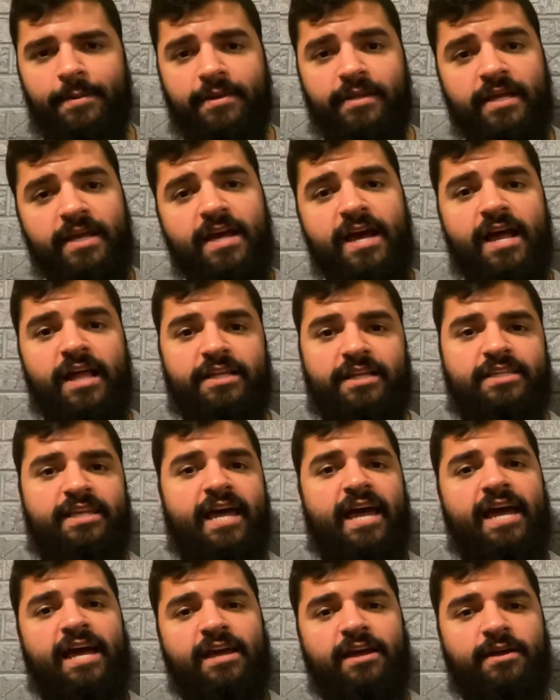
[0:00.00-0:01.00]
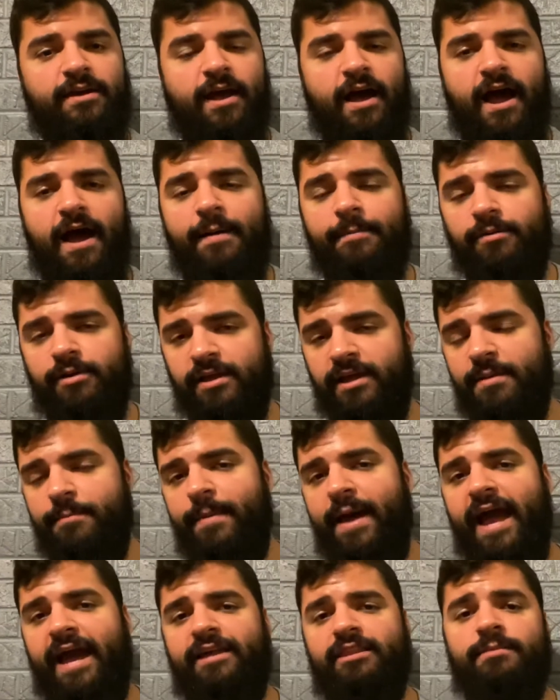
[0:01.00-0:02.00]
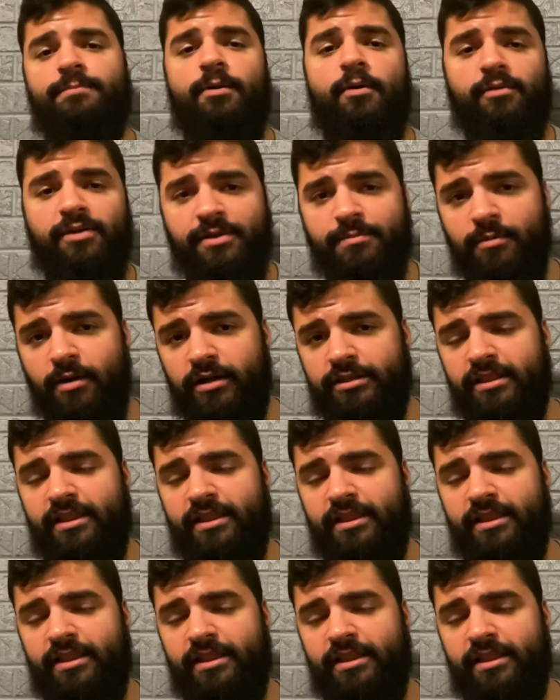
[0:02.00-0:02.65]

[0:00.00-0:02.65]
And today, I'm going to get back into Pokemon.